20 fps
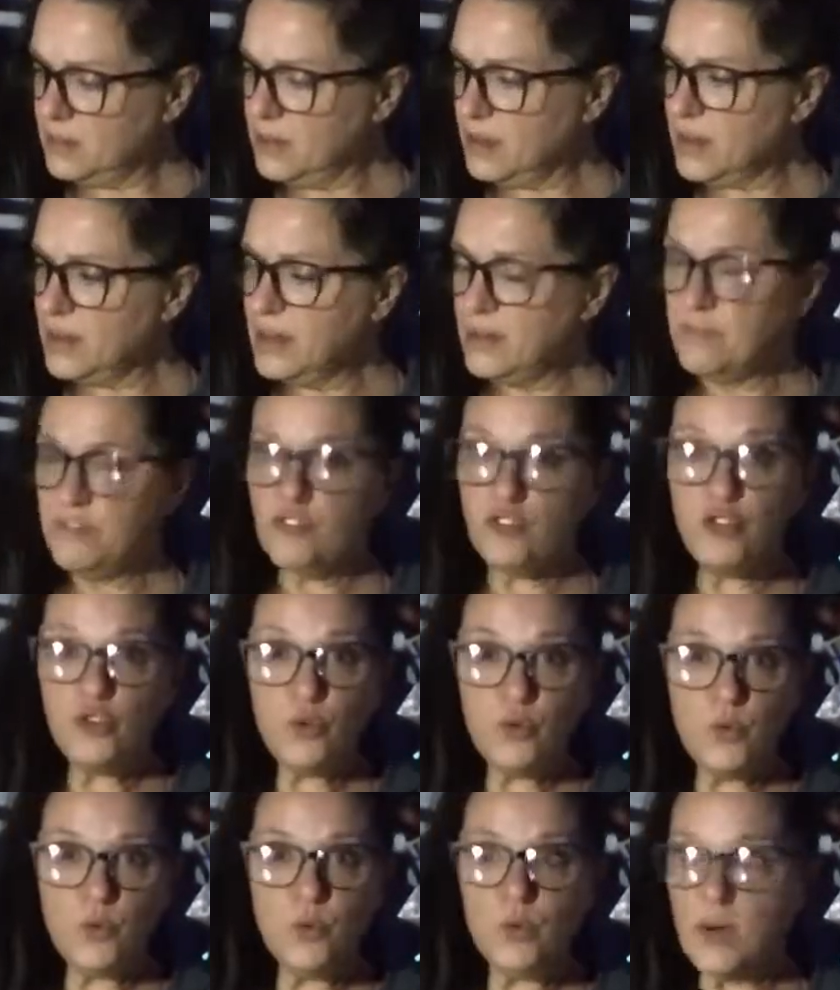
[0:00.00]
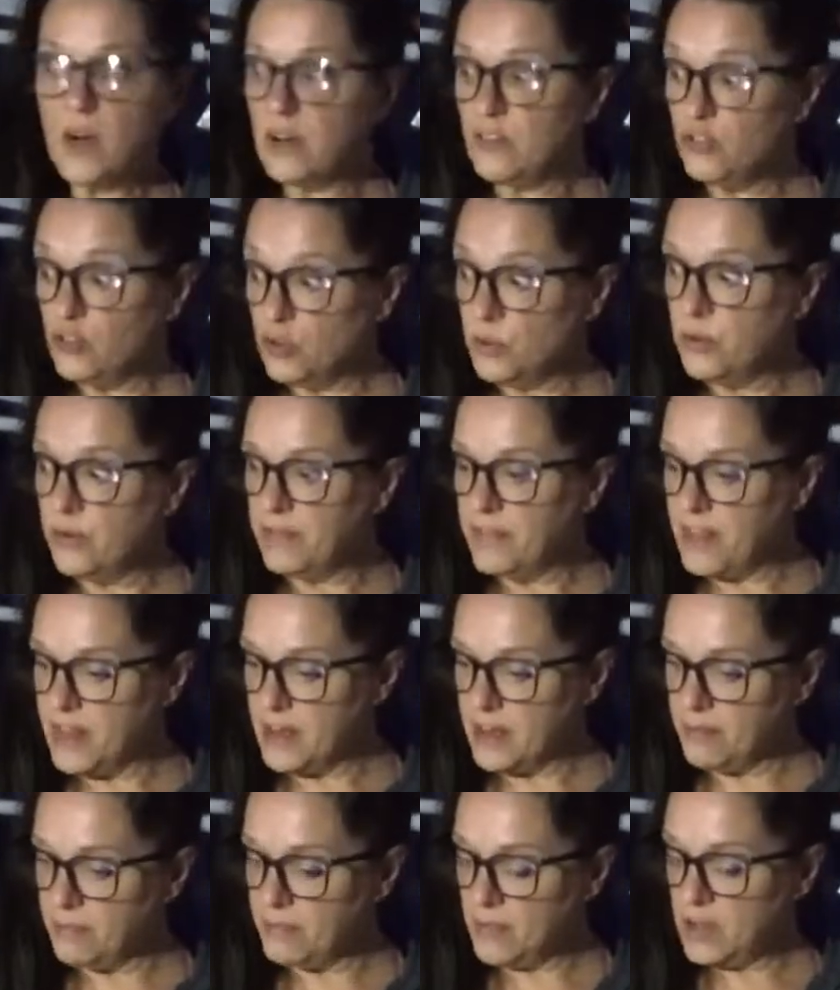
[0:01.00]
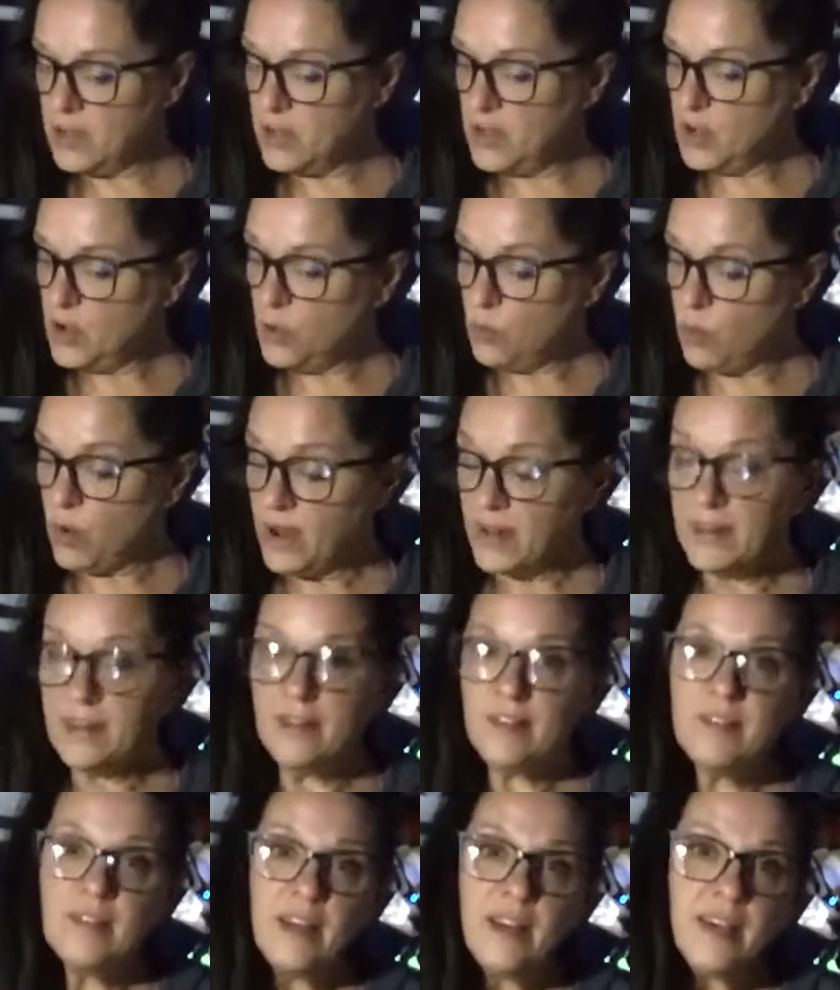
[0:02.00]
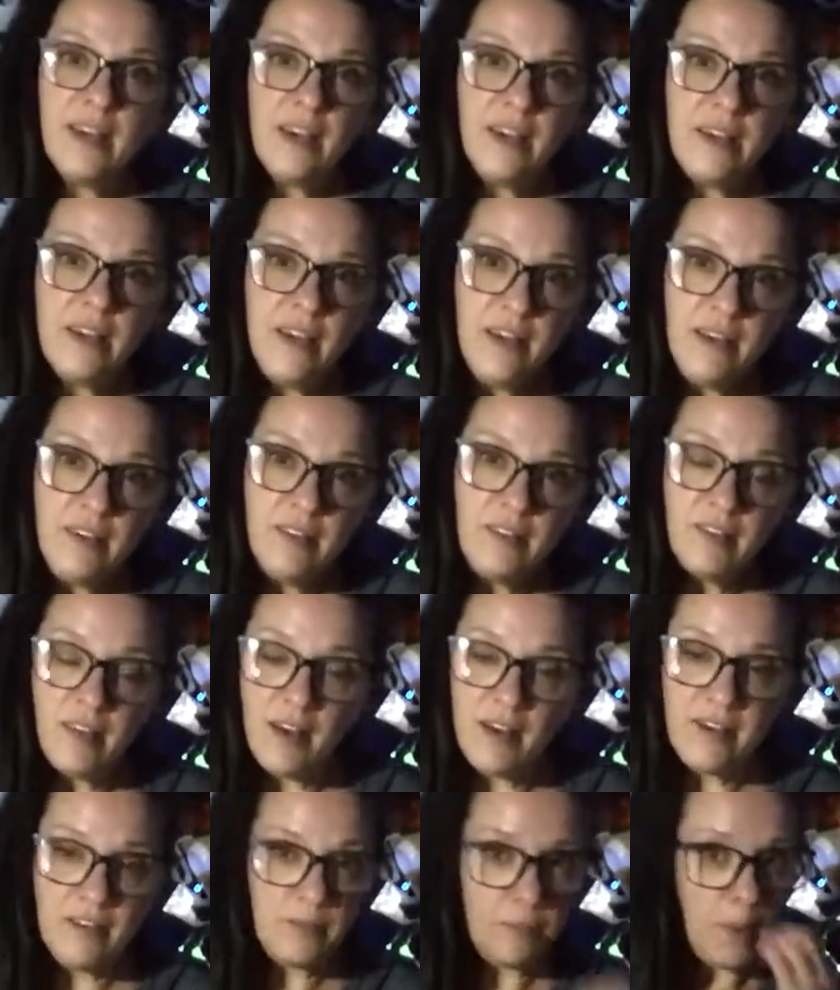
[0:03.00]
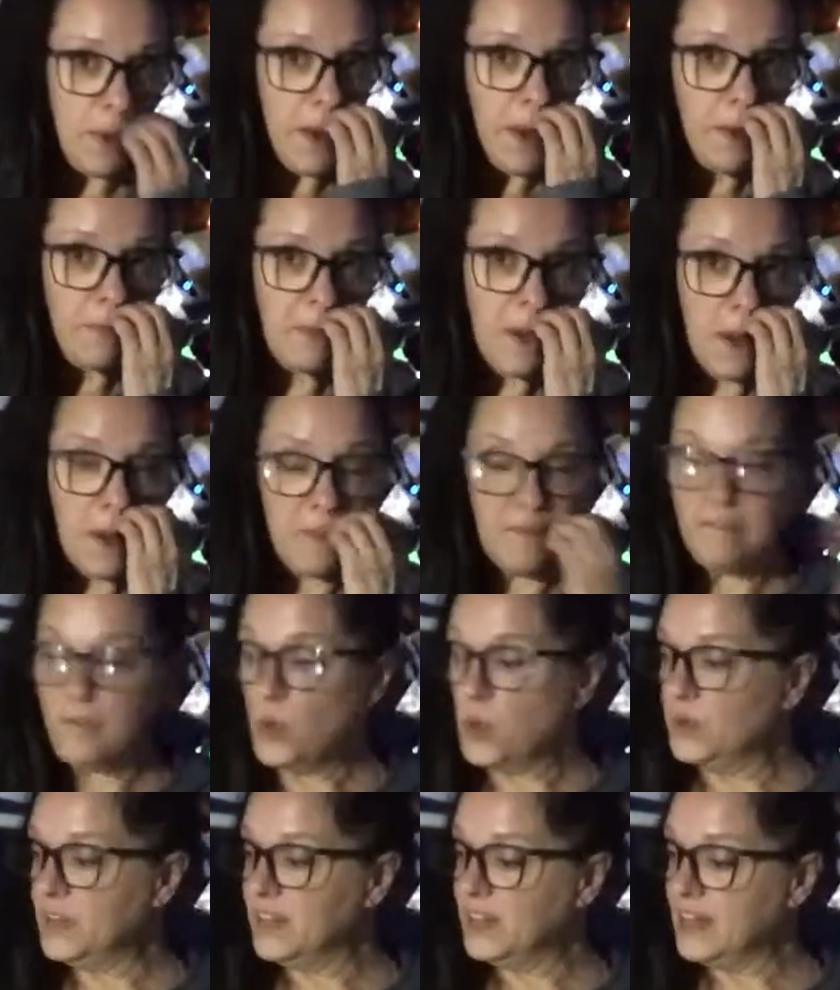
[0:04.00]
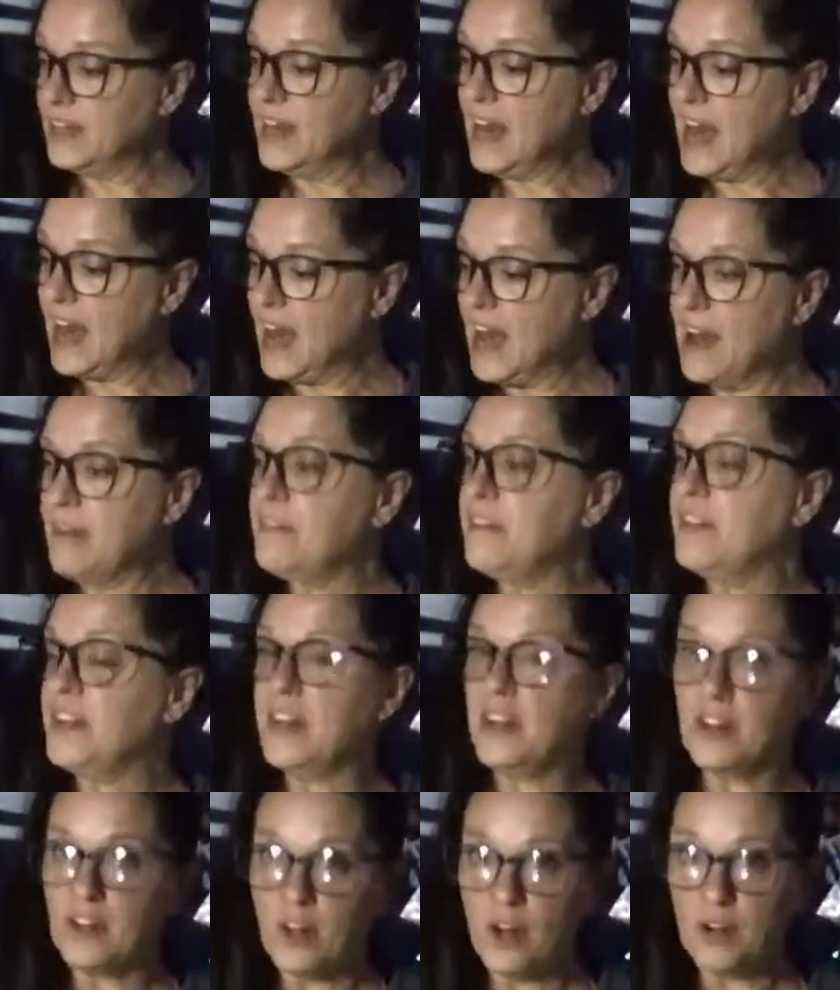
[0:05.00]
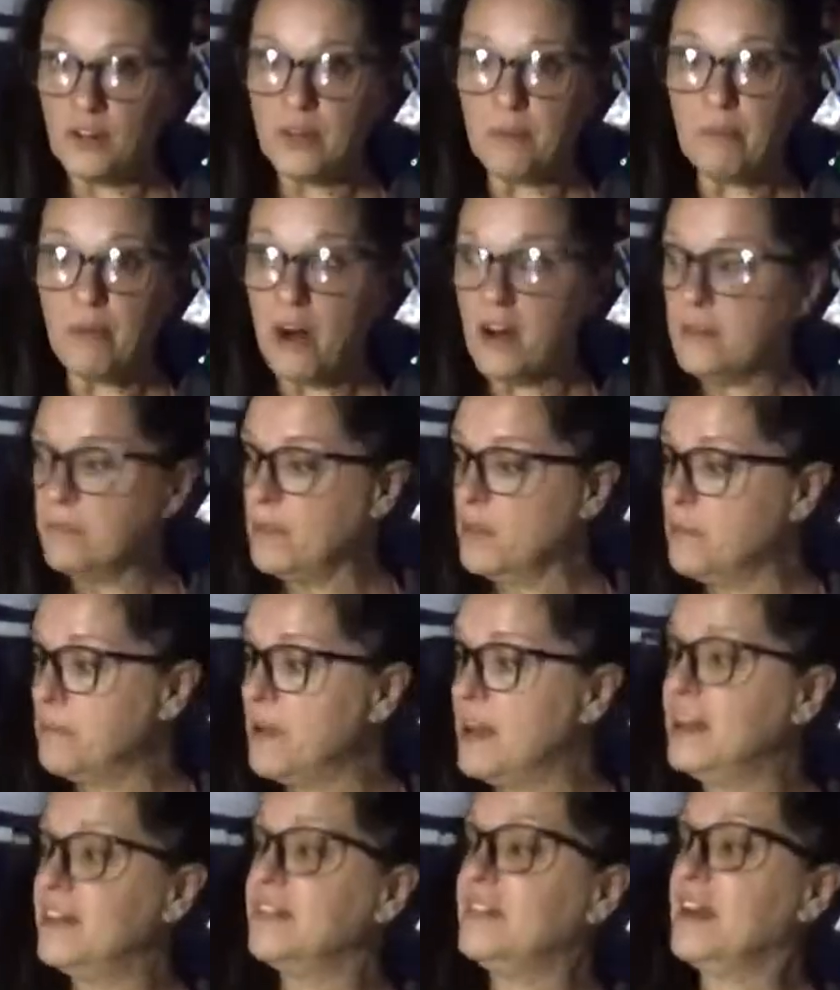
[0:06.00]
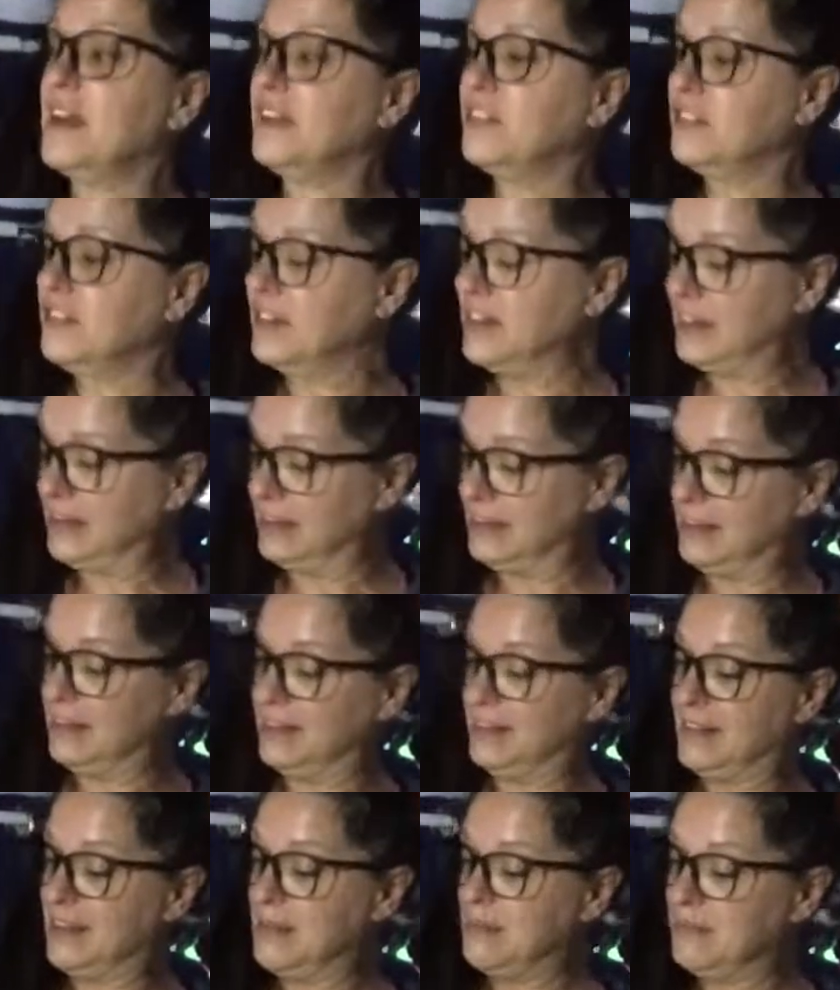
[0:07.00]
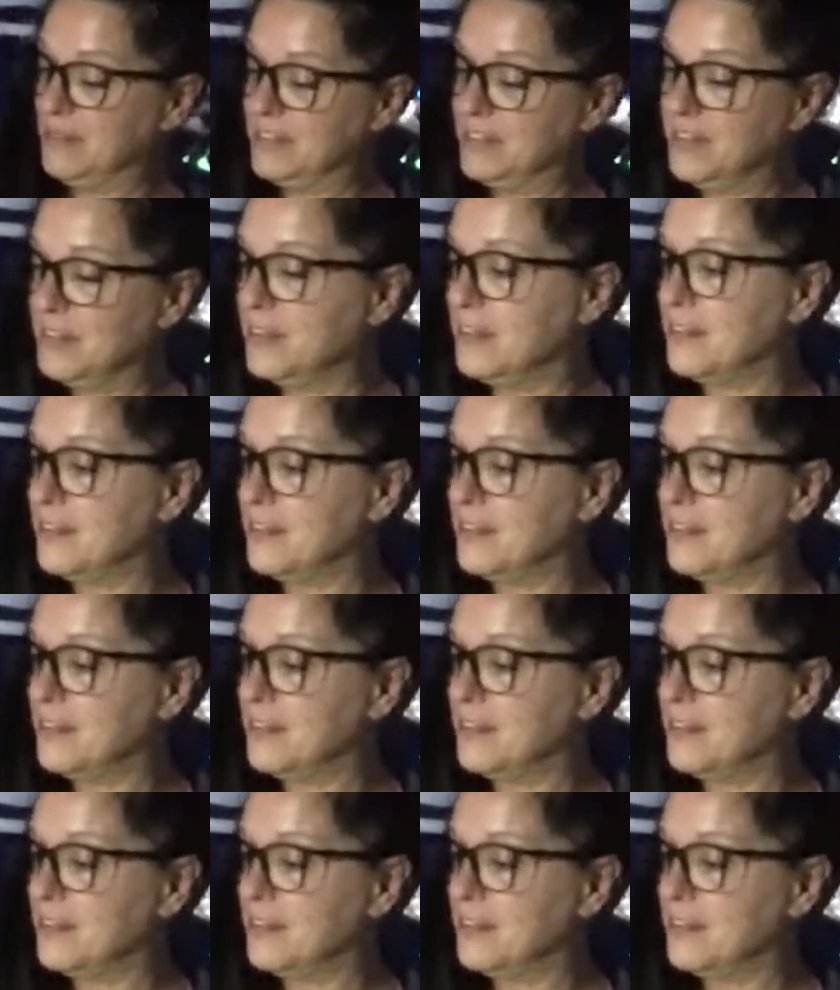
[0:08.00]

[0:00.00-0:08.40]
I have two of them. One is like a king size, but I've got it folded in half, and then along the bottom of the bed, it's actually comes